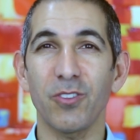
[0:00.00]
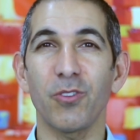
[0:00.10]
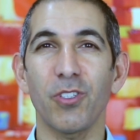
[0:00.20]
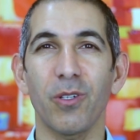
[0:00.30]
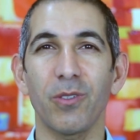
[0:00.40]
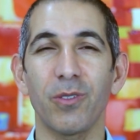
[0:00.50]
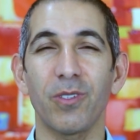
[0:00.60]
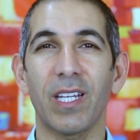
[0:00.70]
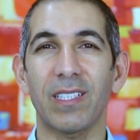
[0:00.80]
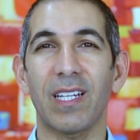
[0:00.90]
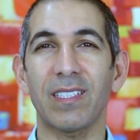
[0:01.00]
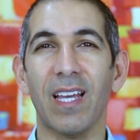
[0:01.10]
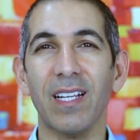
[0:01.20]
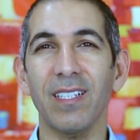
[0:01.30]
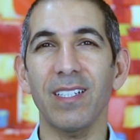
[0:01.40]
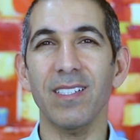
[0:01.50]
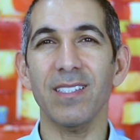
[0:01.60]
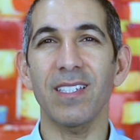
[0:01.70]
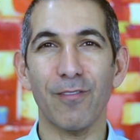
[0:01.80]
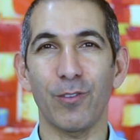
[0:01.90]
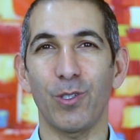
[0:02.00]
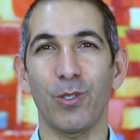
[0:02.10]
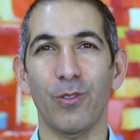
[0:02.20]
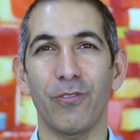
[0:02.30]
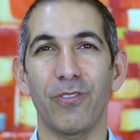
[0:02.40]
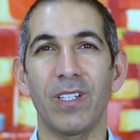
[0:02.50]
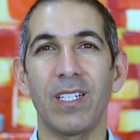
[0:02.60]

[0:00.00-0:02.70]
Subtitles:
to show you that attackers have a lot of